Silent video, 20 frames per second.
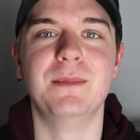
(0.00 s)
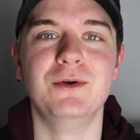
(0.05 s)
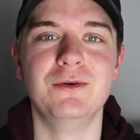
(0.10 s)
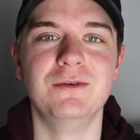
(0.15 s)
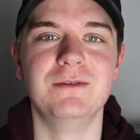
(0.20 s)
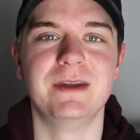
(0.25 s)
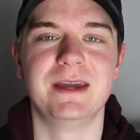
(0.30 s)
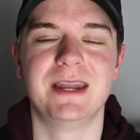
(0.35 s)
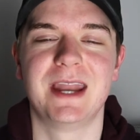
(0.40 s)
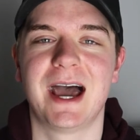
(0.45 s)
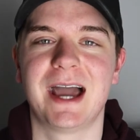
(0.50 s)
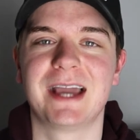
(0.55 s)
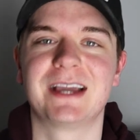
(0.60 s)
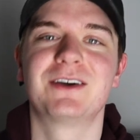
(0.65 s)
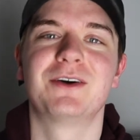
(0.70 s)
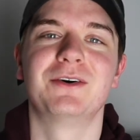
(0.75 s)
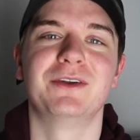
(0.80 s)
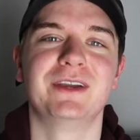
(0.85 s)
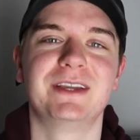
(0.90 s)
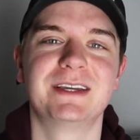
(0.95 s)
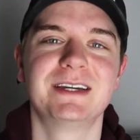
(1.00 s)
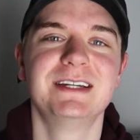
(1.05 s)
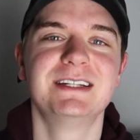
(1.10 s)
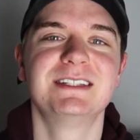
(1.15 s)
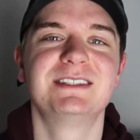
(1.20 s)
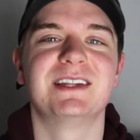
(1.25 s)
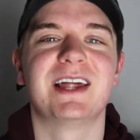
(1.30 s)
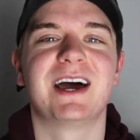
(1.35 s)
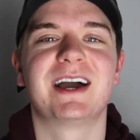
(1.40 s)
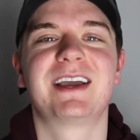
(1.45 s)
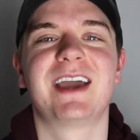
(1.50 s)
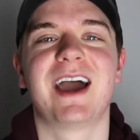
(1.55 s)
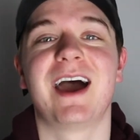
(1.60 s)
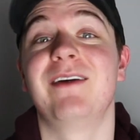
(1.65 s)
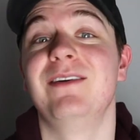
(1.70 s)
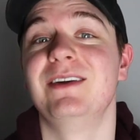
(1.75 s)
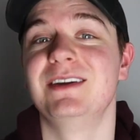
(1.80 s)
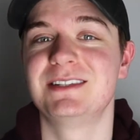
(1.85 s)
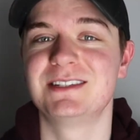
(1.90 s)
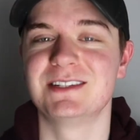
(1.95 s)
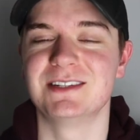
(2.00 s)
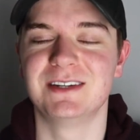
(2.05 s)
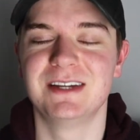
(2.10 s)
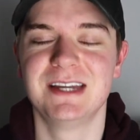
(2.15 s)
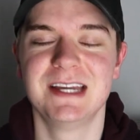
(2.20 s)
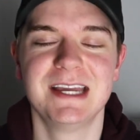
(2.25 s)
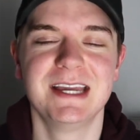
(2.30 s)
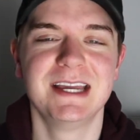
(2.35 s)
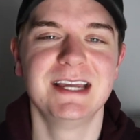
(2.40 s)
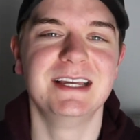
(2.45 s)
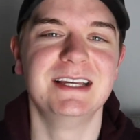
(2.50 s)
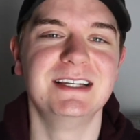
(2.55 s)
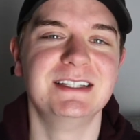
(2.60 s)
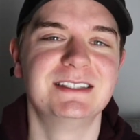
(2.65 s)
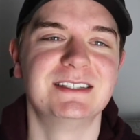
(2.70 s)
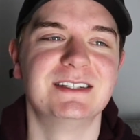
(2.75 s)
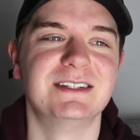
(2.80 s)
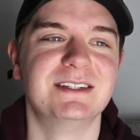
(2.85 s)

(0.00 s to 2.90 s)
movie and iconic to that character. It's